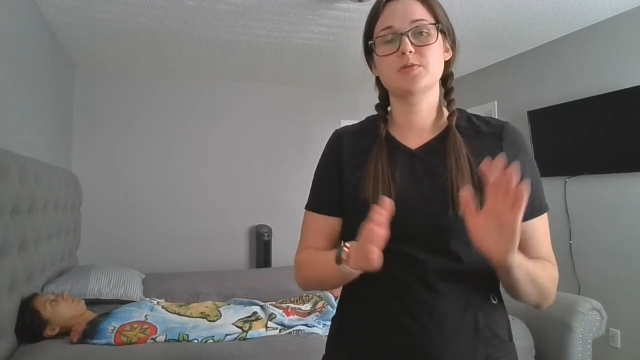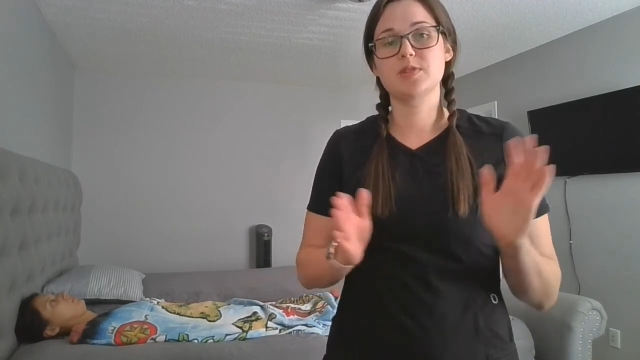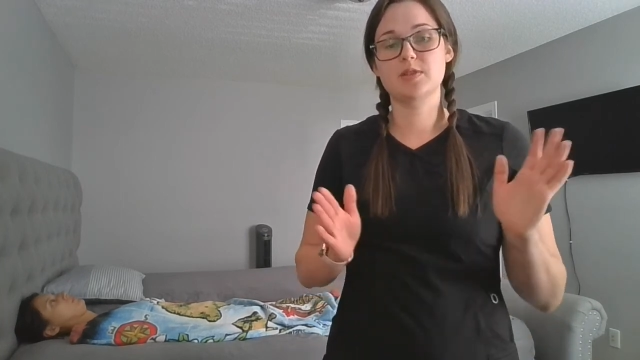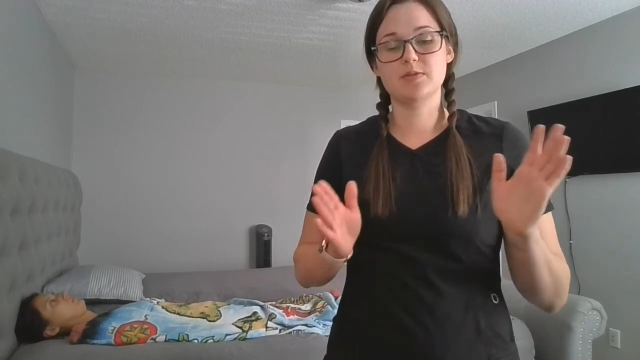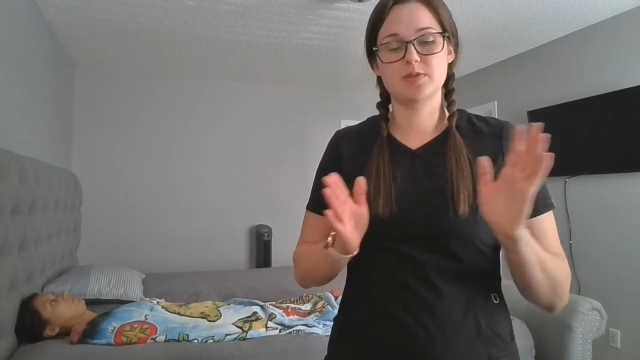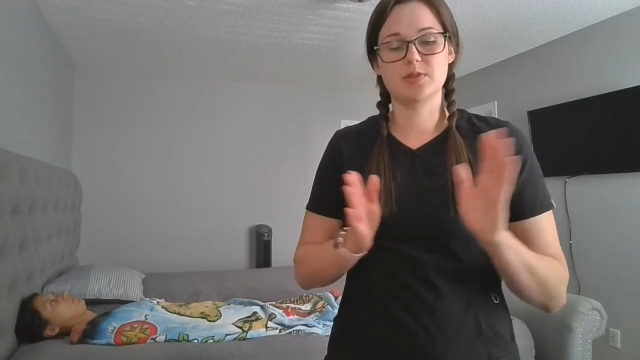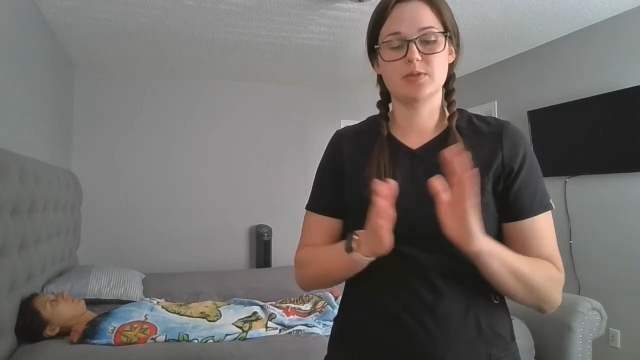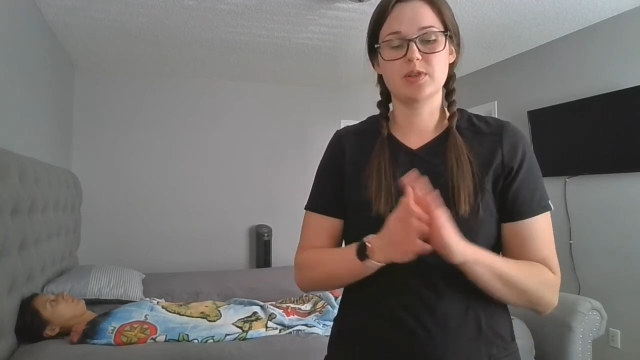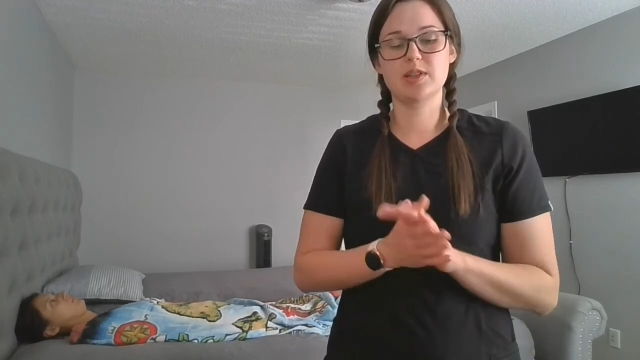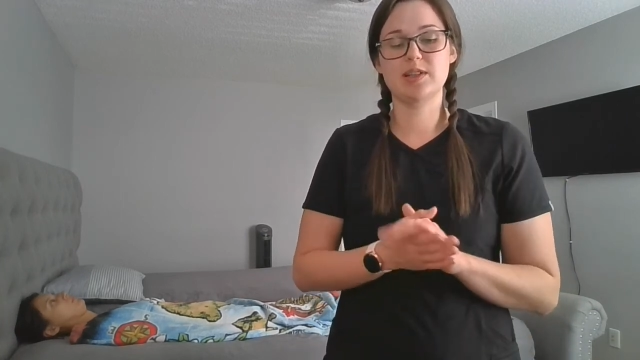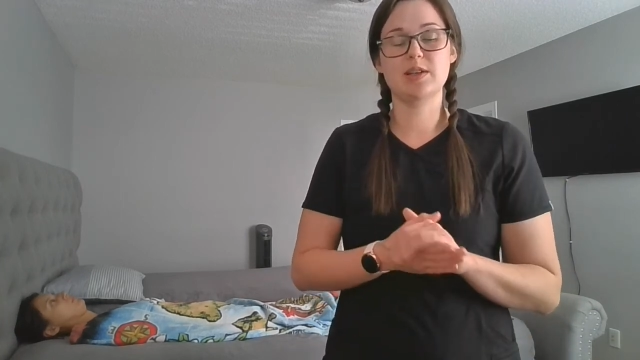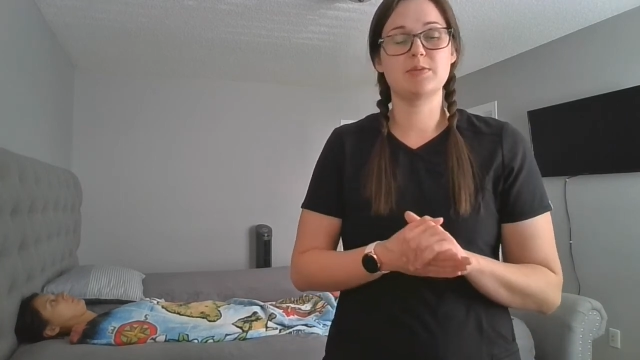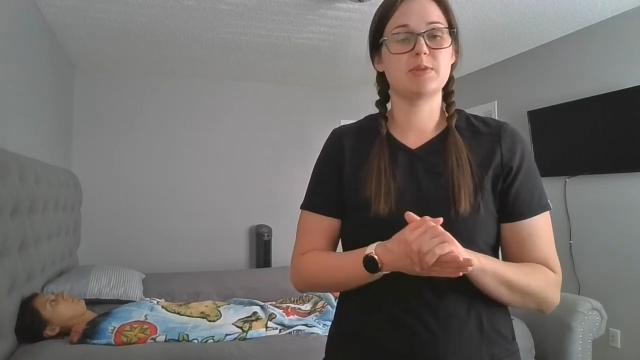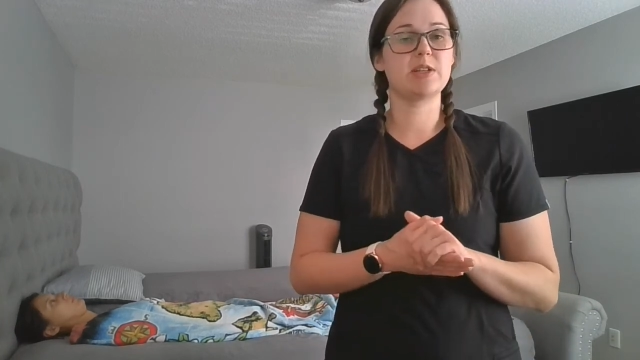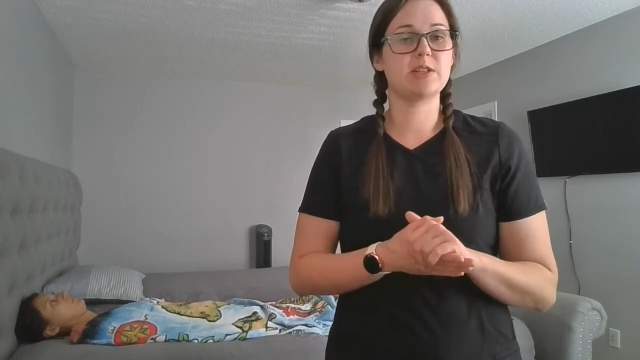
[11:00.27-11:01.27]
of soiled
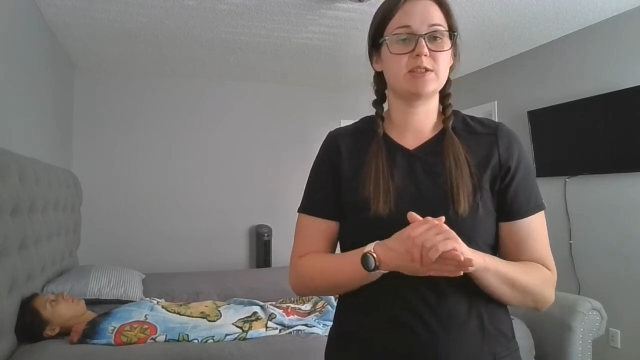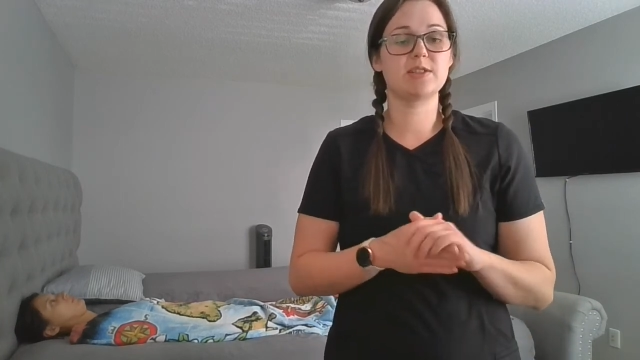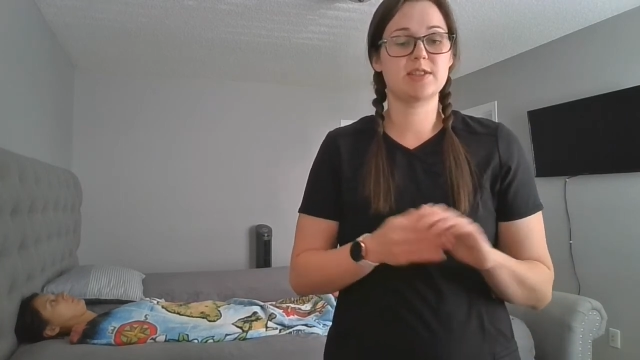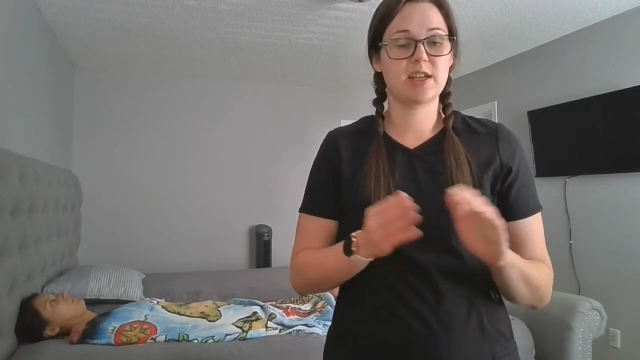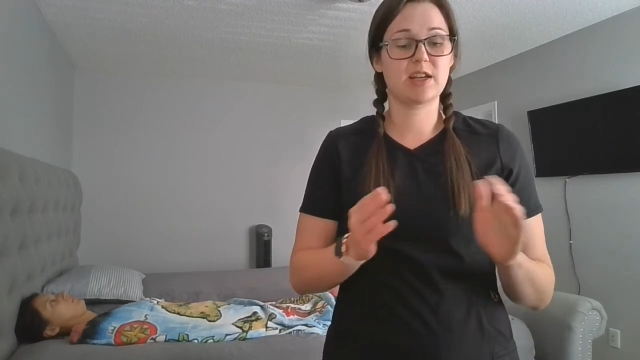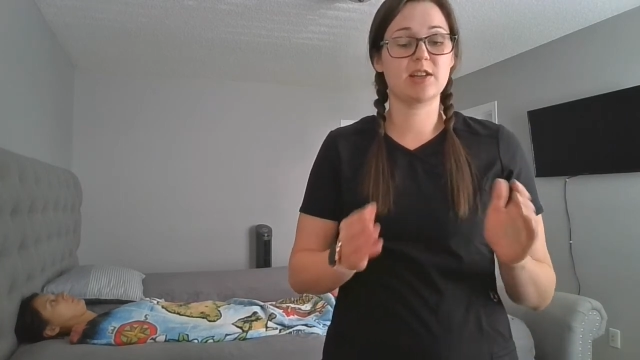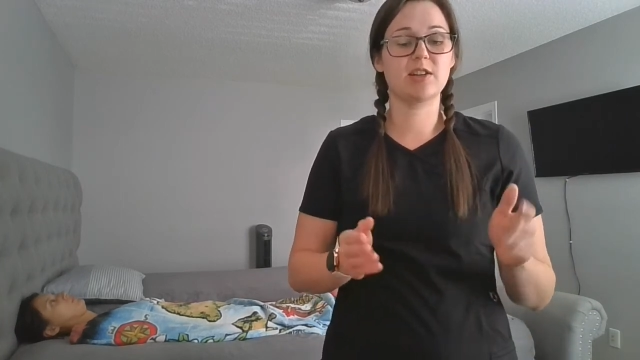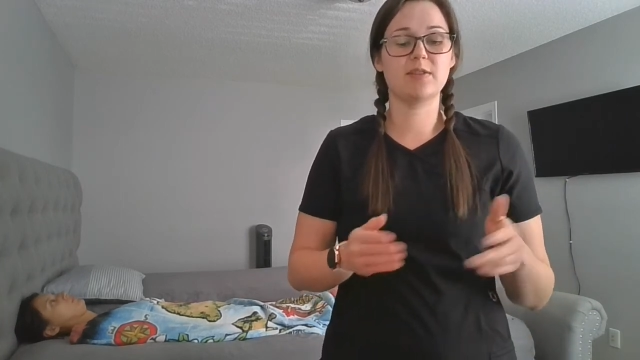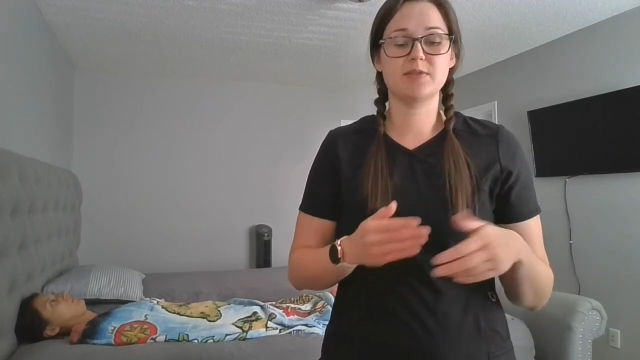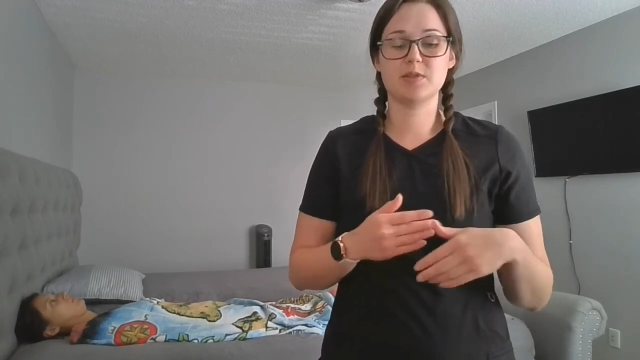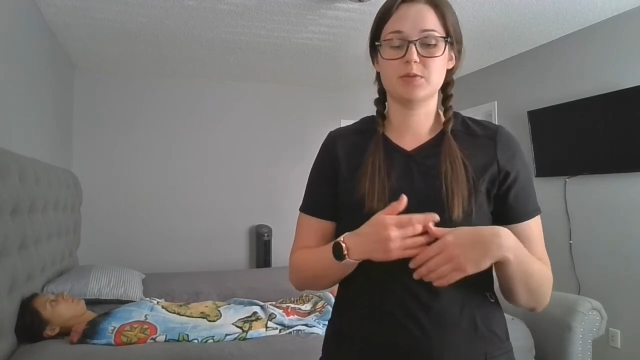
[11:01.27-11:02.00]
linens and gloves